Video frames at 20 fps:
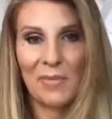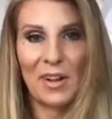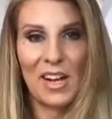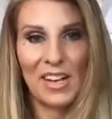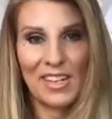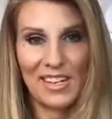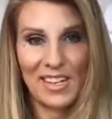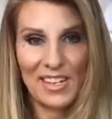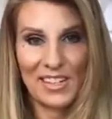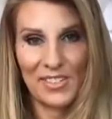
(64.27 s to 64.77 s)

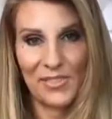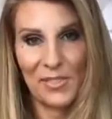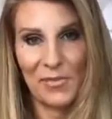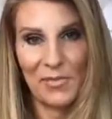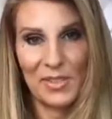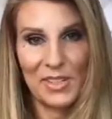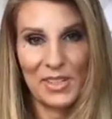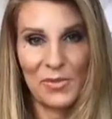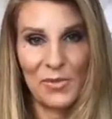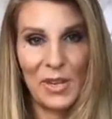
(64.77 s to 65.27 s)
contest from
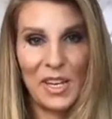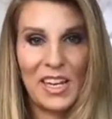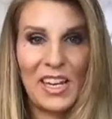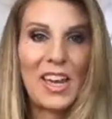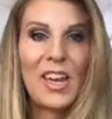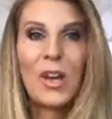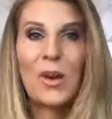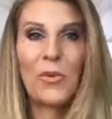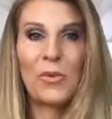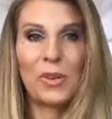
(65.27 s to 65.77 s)
this week,
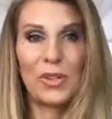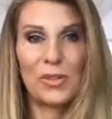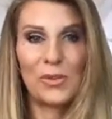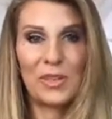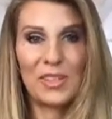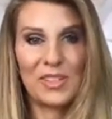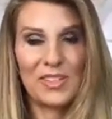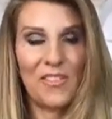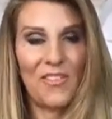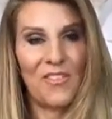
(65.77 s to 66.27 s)
which
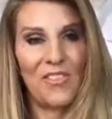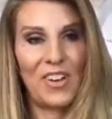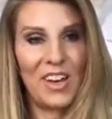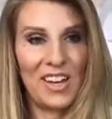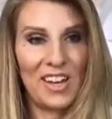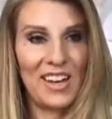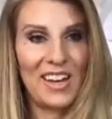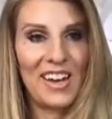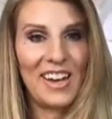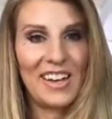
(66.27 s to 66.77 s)
was
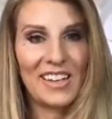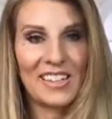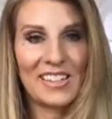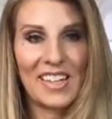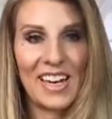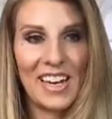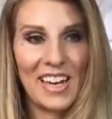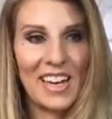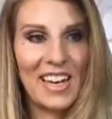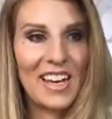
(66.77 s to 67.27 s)
fun and
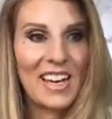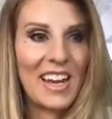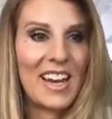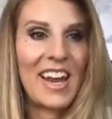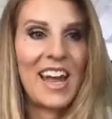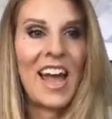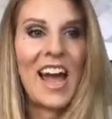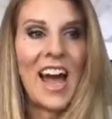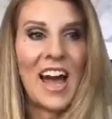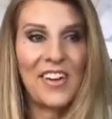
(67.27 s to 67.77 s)
exciting. And I
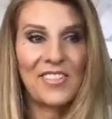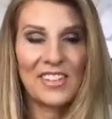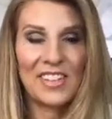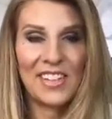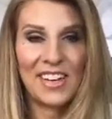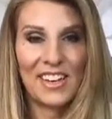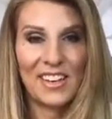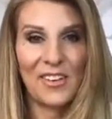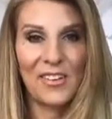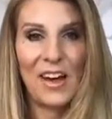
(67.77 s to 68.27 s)
have to
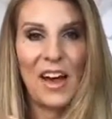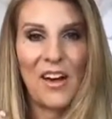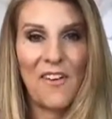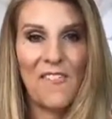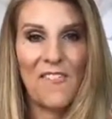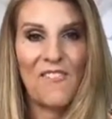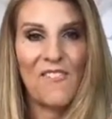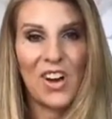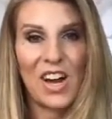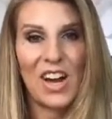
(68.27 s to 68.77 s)
tell you how
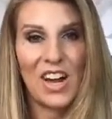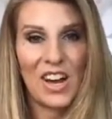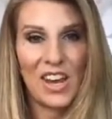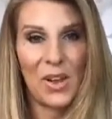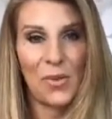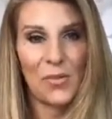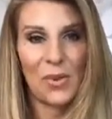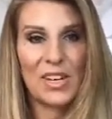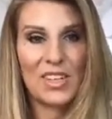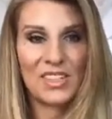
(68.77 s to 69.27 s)
fun
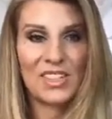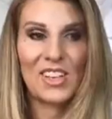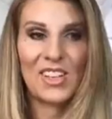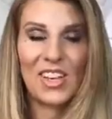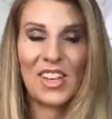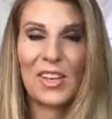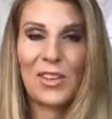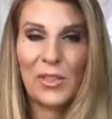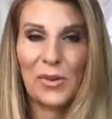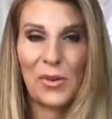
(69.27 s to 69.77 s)
it was
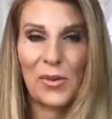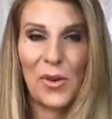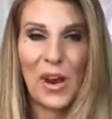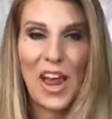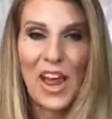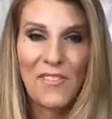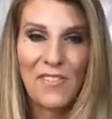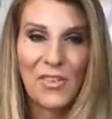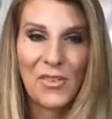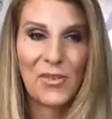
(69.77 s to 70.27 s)
looking through
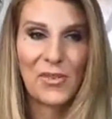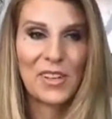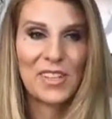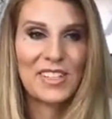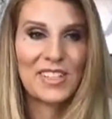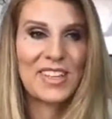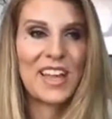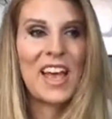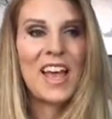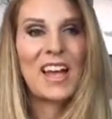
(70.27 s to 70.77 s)

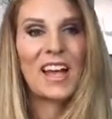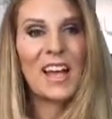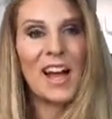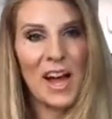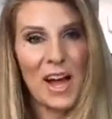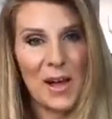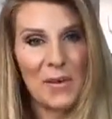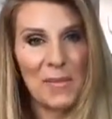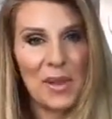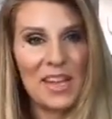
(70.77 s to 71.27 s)
everyone's
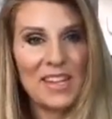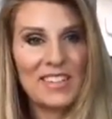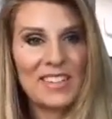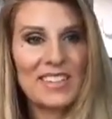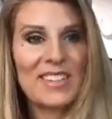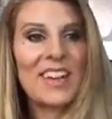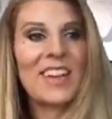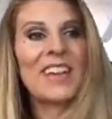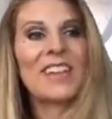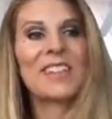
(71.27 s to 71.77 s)

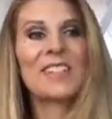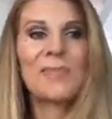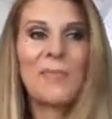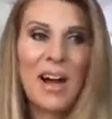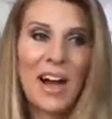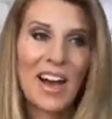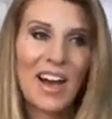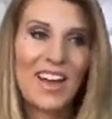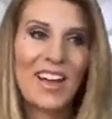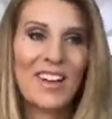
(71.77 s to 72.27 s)
comments,
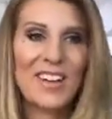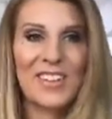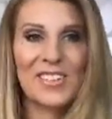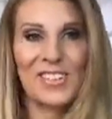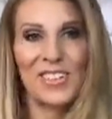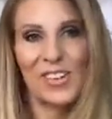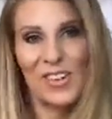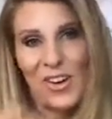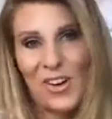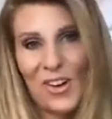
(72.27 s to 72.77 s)

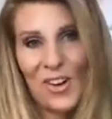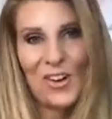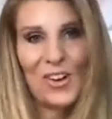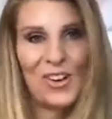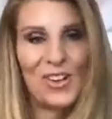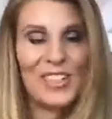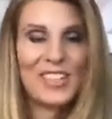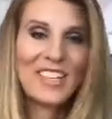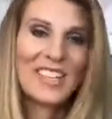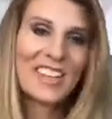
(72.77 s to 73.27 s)
smiles,
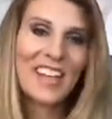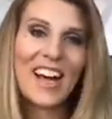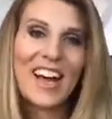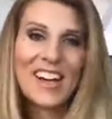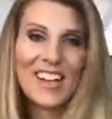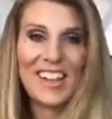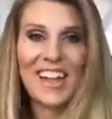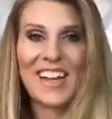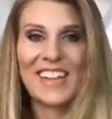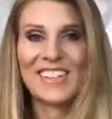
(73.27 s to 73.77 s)
curls, and
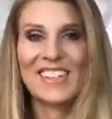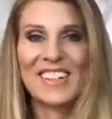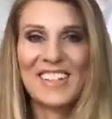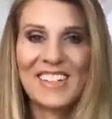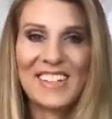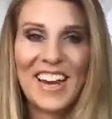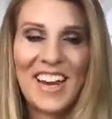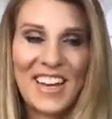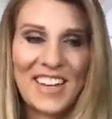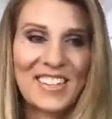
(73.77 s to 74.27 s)
long-lasting
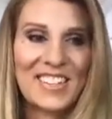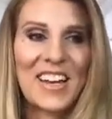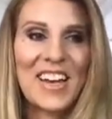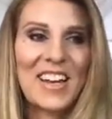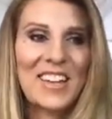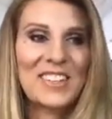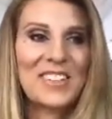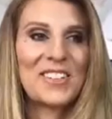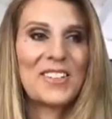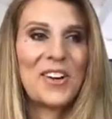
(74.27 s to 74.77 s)
styles. I
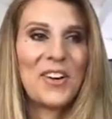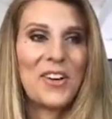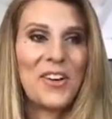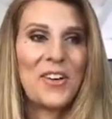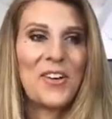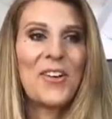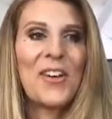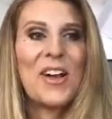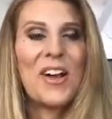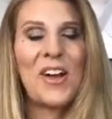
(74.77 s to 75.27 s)
had
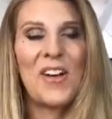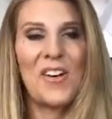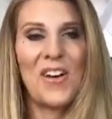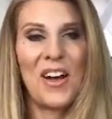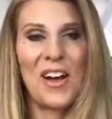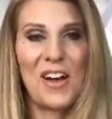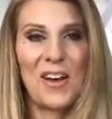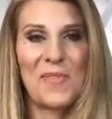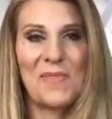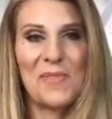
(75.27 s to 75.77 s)
so
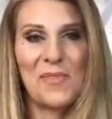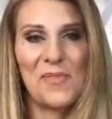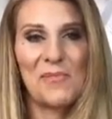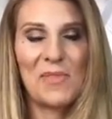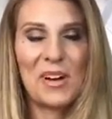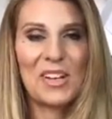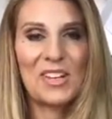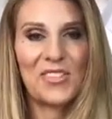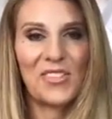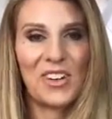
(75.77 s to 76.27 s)

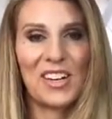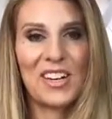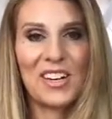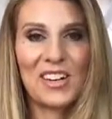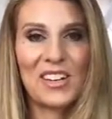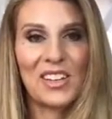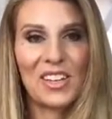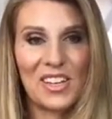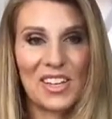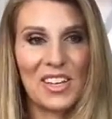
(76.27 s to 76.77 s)
much
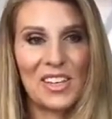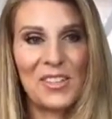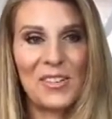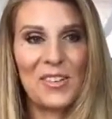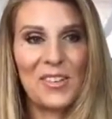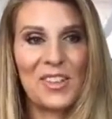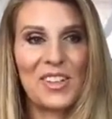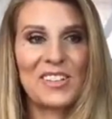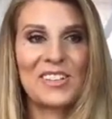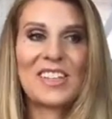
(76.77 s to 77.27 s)
fun looking
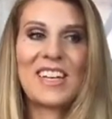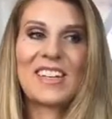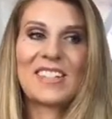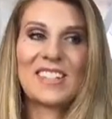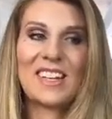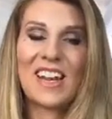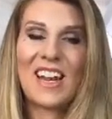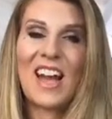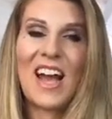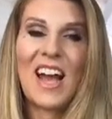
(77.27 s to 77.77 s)
through those last
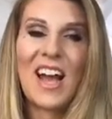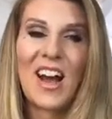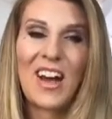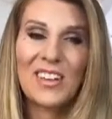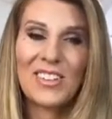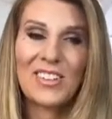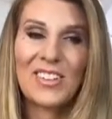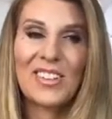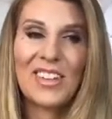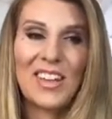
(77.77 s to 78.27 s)
night. I
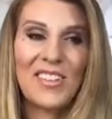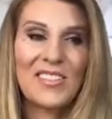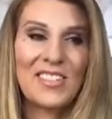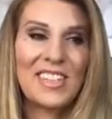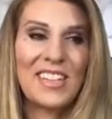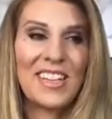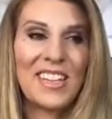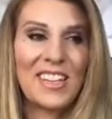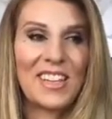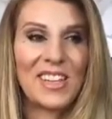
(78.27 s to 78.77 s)
also love
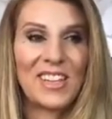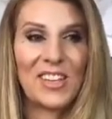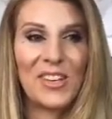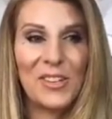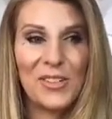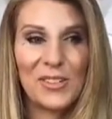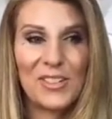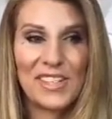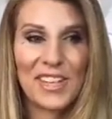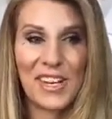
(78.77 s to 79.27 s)
seeing the
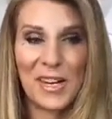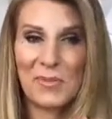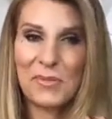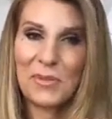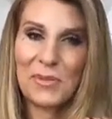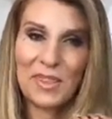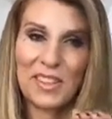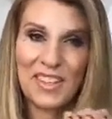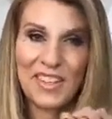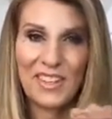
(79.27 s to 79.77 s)
cute setups
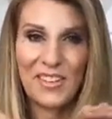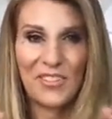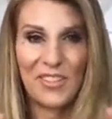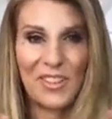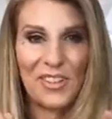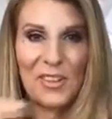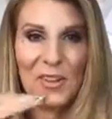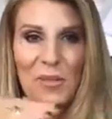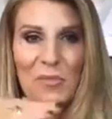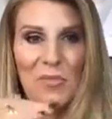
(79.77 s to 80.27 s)
with the
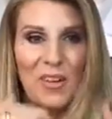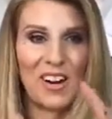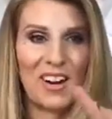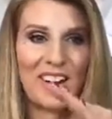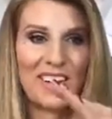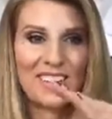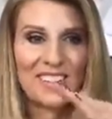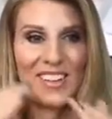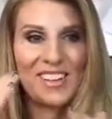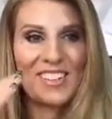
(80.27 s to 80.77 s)
different little
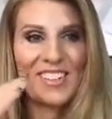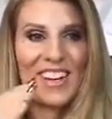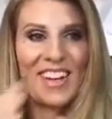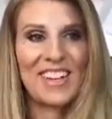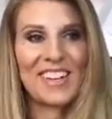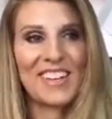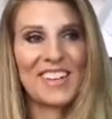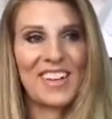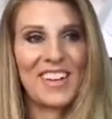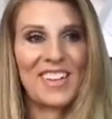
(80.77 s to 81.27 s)
products all
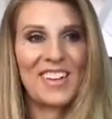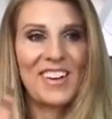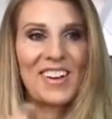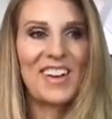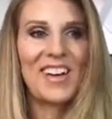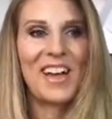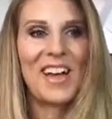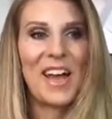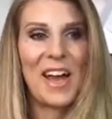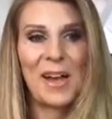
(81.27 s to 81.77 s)
stacked together.
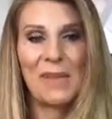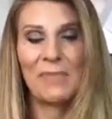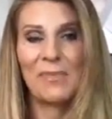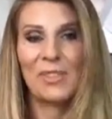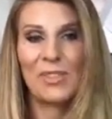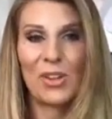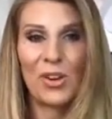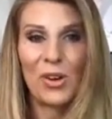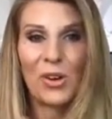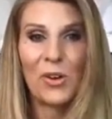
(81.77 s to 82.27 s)
I'm
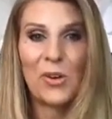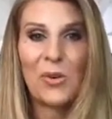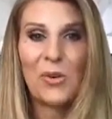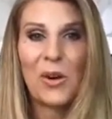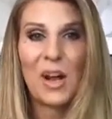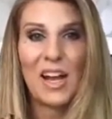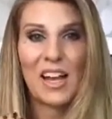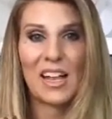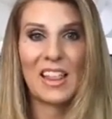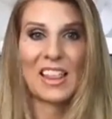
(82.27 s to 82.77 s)

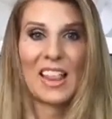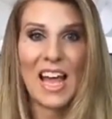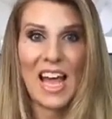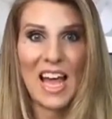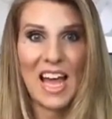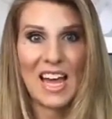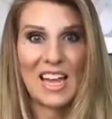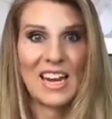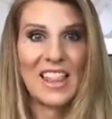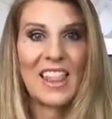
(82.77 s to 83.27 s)
so
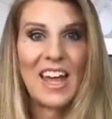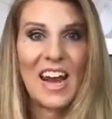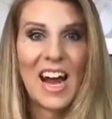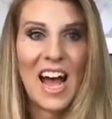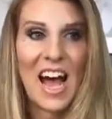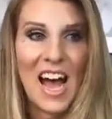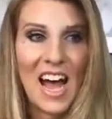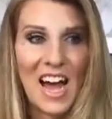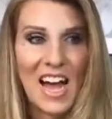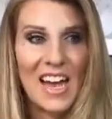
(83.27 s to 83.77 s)
glad that
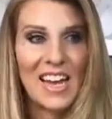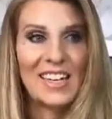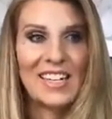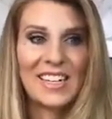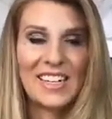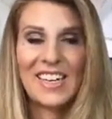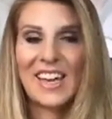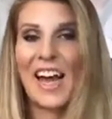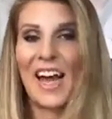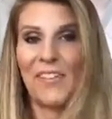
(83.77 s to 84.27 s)
I
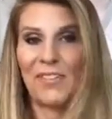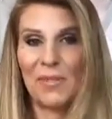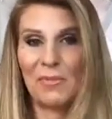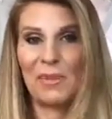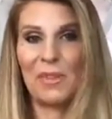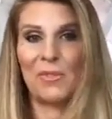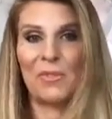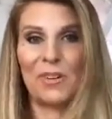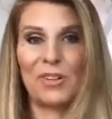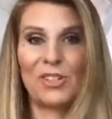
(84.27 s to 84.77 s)
didn't have to be
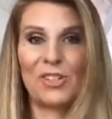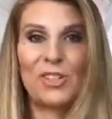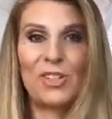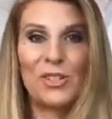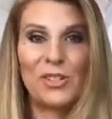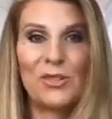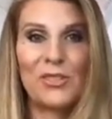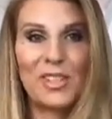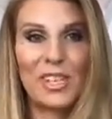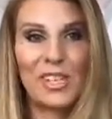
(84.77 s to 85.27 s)
the one
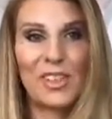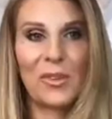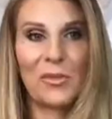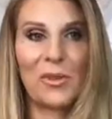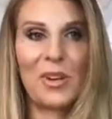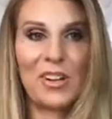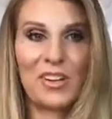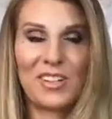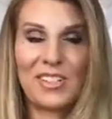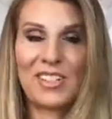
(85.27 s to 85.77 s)
choosing the
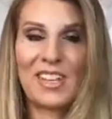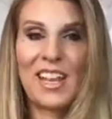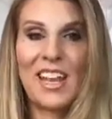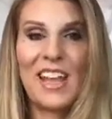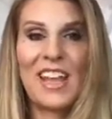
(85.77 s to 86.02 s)
winners.